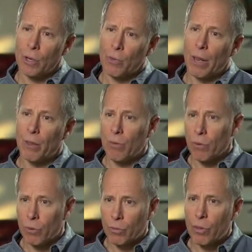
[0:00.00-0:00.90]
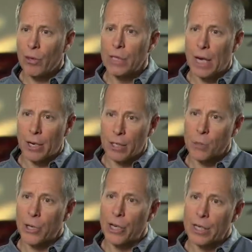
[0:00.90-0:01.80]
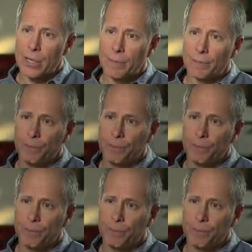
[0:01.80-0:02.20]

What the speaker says: that run through their entire experience.